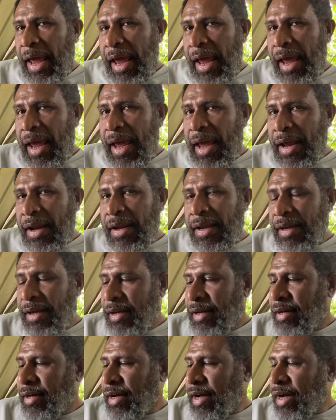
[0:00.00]
And
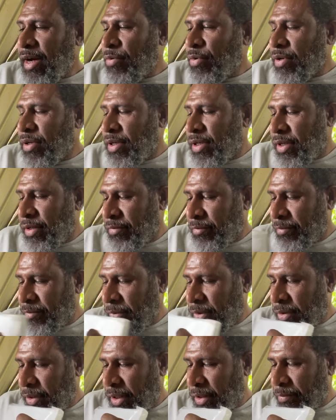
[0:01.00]
the award,
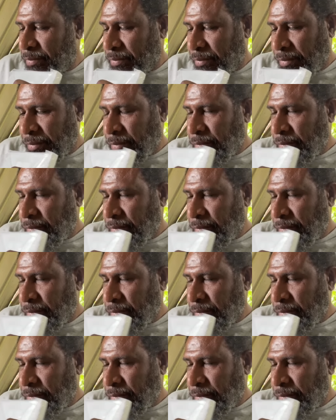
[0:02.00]
right?